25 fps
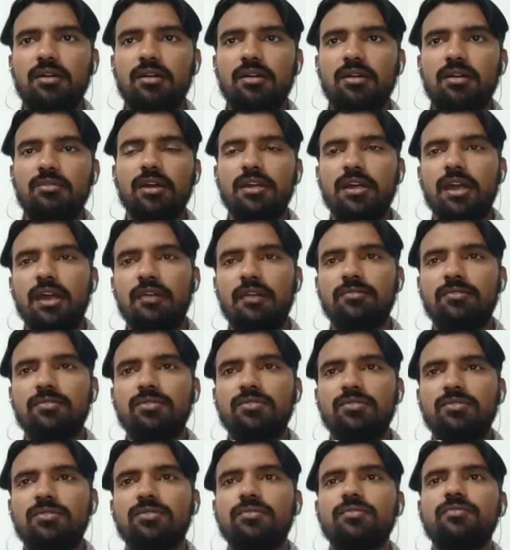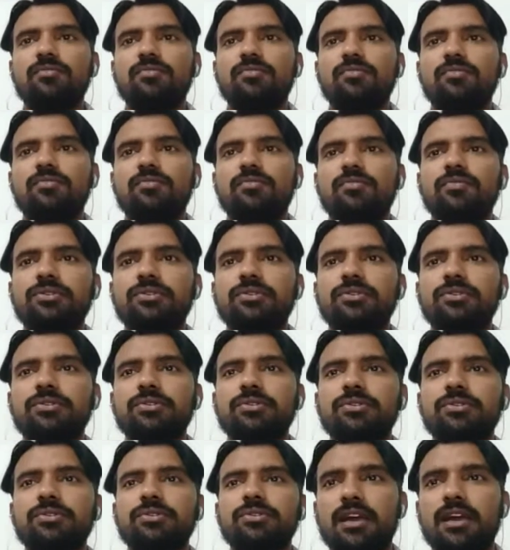I have to introduce
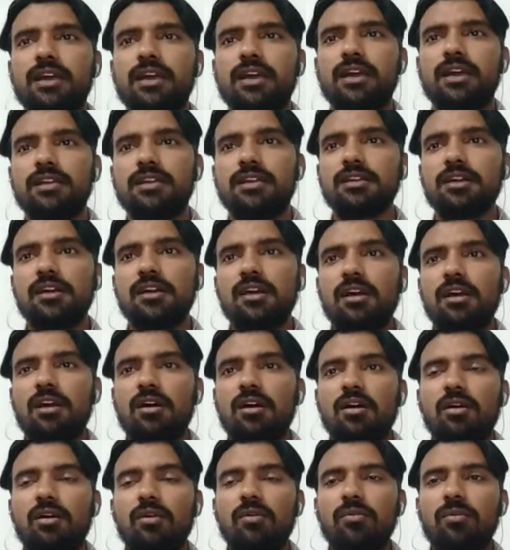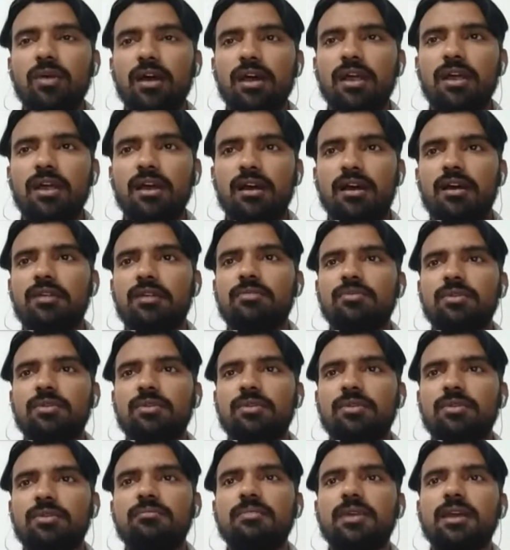that why are we
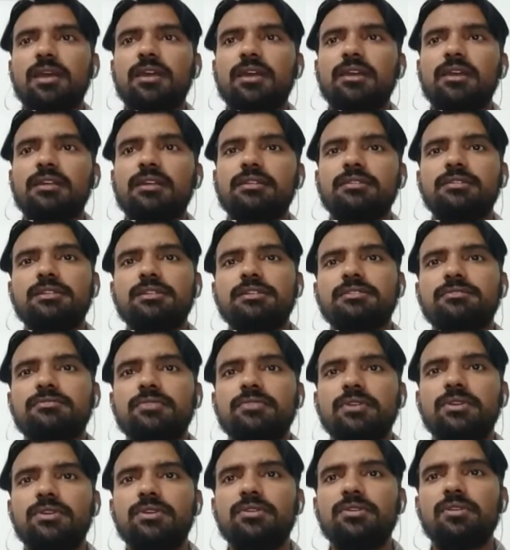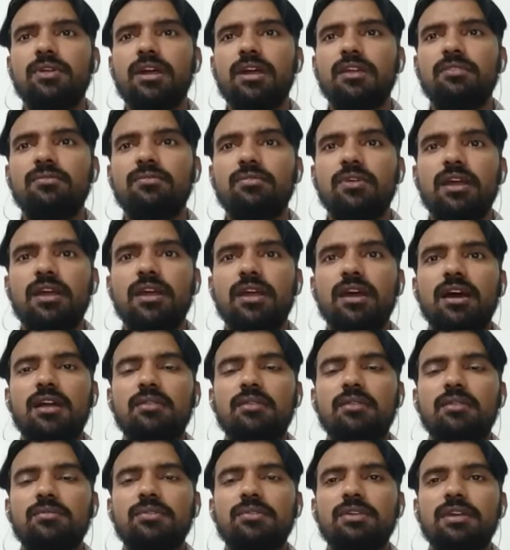making this video and why are
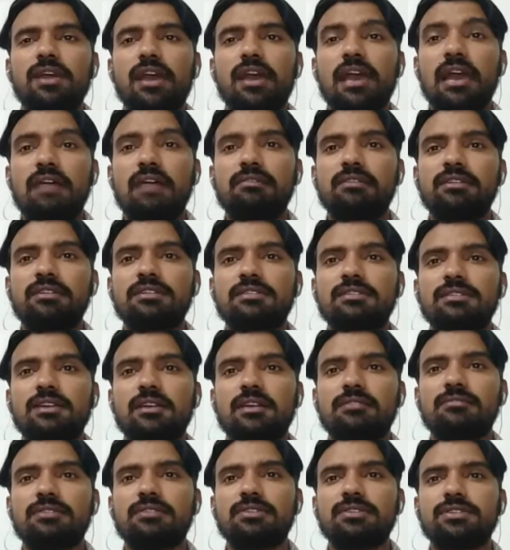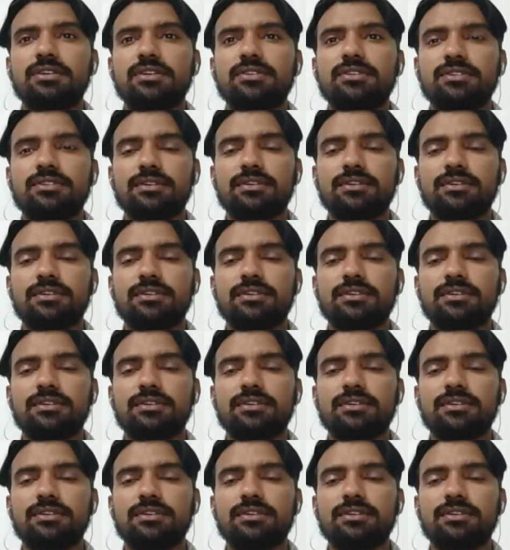we having this conversation.